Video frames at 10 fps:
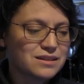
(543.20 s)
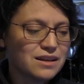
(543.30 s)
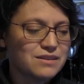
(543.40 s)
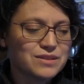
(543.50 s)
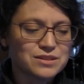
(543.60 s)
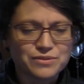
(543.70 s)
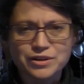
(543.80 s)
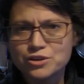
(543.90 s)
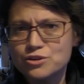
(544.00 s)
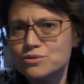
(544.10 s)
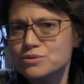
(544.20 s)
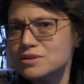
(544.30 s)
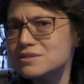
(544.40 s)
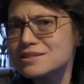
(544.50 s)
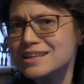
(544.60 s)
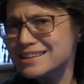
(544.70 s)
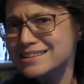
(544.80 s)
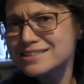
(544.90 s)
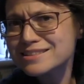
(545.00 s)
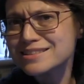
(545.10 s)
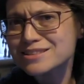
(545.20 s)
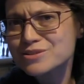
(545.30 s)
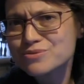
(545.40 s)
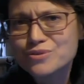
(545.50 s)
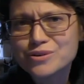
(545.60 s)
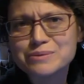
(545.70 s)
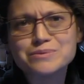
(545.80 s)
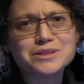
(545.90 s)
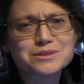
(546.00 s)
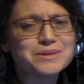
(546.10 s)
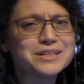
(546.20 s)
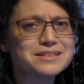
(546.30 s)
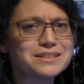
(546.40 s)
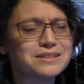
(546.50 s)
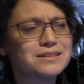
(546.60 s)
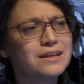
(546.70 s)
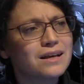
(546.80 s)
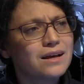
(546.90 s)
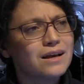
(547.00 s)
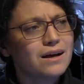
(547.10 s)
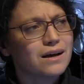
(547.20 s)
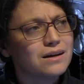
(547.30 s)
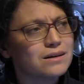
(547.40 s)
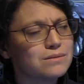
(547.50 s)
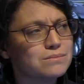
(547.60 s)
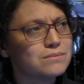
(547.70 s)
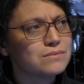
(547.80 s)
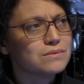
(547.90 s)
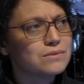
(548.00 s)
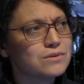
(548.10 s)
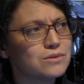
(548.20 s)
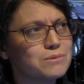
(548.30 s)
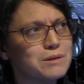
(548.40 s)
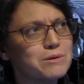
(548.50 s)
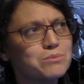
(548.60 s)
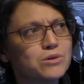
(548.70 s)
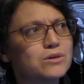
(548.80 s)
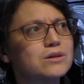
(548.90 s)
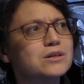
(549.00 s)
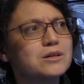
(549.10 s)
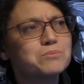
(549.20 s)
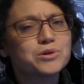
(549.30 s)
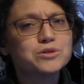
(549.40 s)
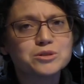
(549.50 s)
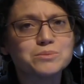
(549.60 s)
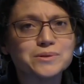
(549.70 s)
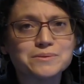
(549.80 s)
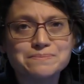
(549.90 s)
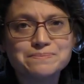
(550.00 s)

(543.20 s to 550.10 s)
kind of this very cute and slightly distanced form, which makes it, you know, maybe more approachable.